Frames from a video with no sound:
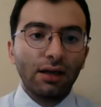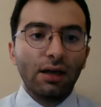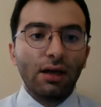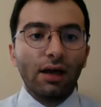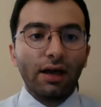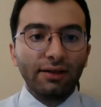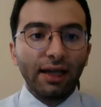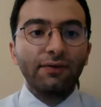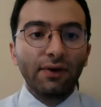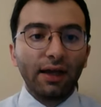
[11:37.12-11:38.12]
uh,
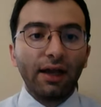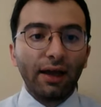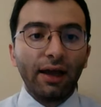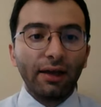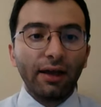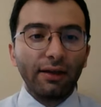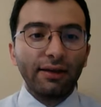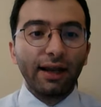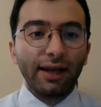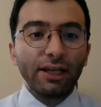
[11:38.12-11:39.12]
they a, a,
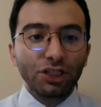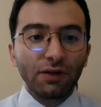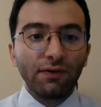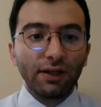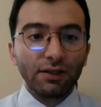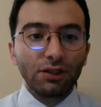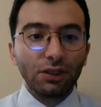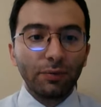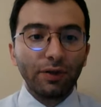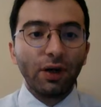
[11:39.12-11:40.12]
delegation went to
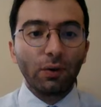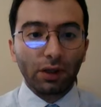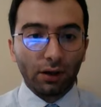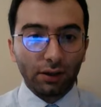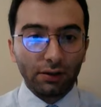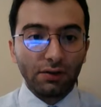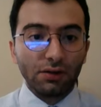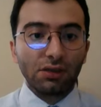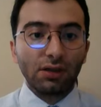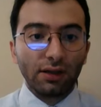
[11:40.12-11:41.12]
Pyongyang to
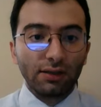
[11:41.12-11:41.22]
start a